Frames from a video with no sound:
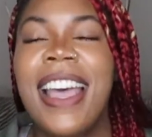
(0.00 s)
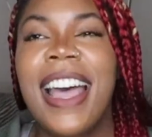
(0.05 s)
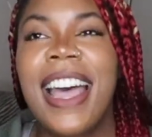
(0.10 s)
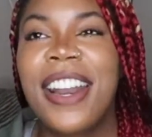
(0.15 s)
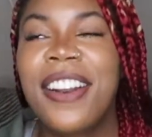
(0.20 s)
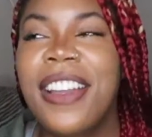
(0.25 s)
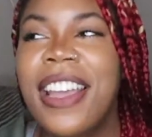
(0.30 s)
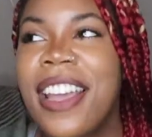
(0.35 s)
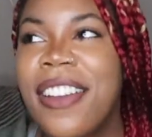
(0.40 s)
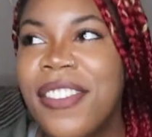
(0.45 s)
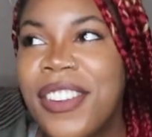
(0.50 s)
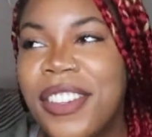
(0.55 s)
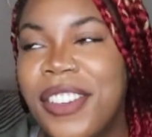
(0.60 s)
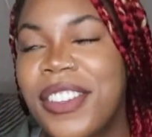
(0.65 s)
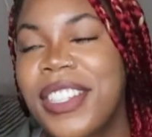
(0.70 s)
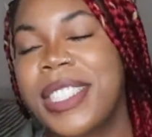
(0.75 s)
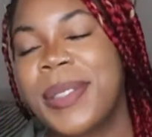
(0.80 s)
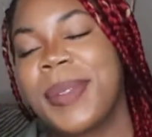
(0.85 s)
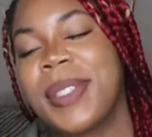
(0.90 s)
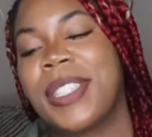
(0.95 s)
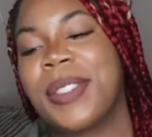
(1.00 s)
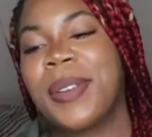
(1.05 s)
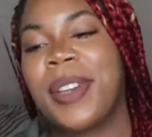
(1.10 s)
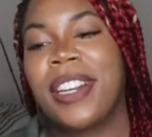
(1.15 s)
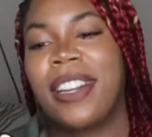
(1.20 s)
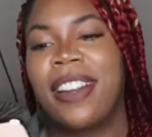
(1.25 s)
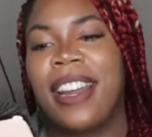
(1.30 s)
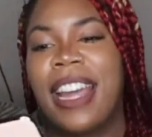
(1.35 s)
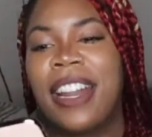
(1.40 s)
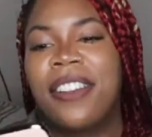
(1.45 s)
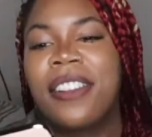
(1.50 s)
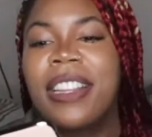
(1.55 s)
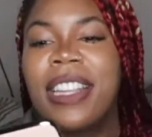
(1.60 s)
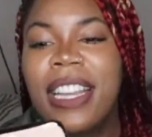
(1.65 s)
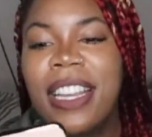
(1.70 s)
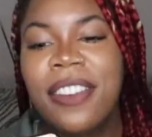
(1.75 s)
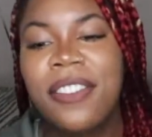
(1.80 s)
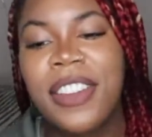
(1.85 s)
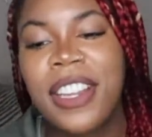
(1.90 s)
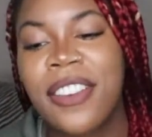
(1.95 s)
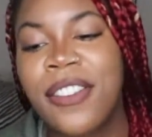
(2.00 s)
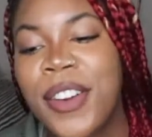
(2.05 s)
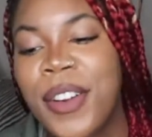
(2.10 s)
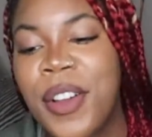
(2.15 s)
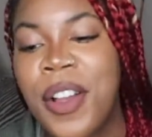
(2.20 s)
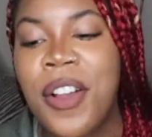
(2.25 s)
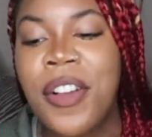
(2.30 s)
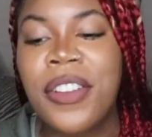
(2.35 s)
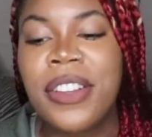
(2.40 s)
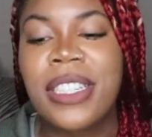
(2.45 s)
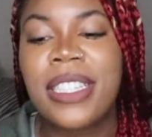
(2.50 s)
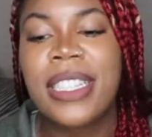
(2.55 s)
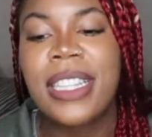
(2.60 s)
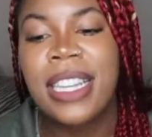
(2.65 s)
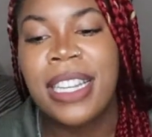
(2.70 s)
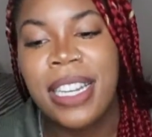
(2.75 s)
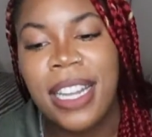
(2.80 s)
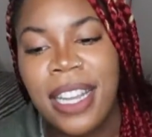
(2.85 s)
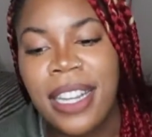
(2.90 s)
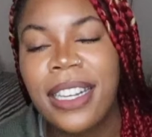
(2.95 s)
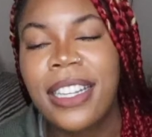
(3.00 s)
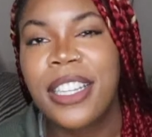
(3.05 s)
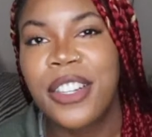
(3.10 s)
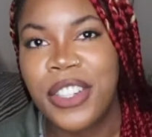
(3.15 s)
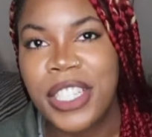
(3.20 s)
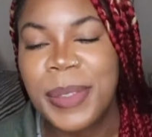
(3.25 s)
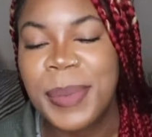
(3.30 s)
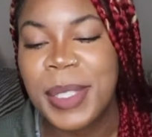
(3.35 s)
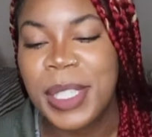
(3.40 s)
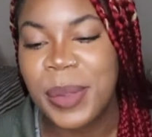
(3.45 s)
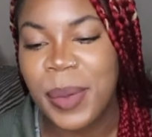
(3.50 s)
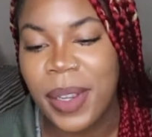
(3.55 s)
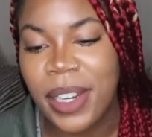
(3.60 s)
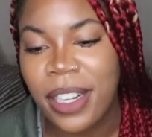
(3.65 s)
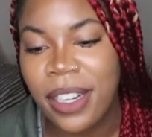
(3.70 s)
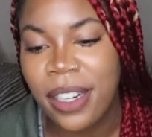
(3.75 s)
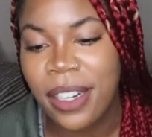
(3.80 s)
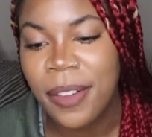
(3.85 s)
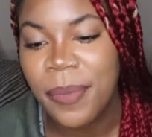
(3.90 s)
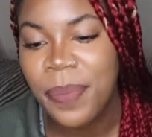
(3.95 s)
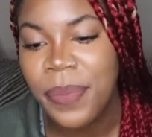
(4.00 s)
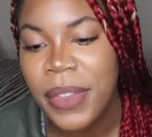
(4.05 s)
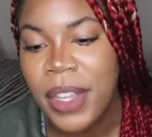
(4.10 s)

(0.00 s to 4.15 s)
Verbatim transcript: I don't have a Christmas sweater. I don't think I've ever owned an ugly Christmas sweater.